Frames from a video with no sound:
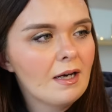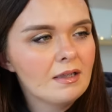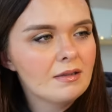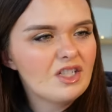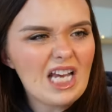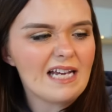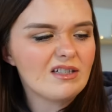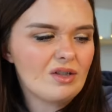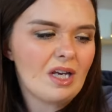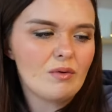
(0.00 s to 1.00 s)
and yeah
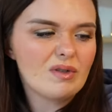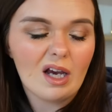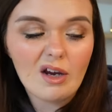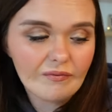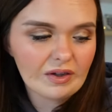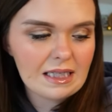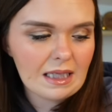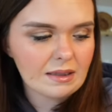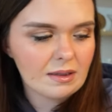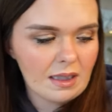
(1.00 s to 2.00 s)
it's new so hopefully
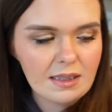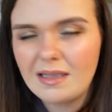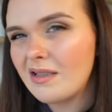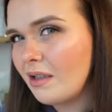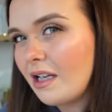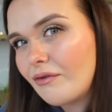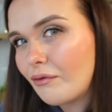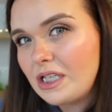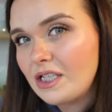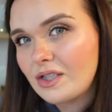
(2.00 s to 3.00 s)
that's nice it's got like
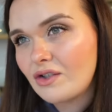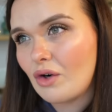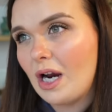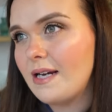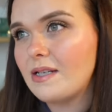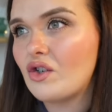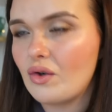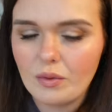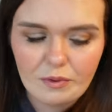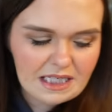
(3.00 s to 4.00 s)
freeze dried
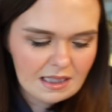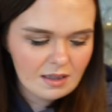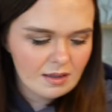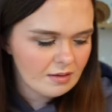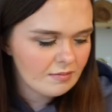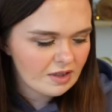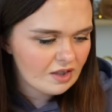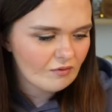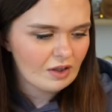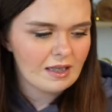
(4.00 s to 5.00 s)
strawberries in and
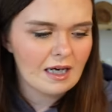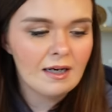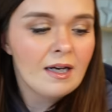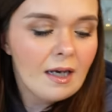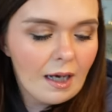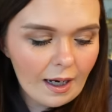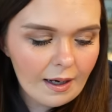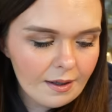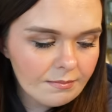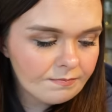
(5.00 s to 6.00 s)
stuff like that
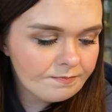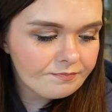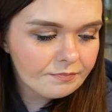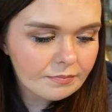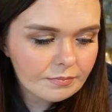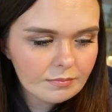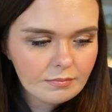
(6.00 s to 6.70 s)
um,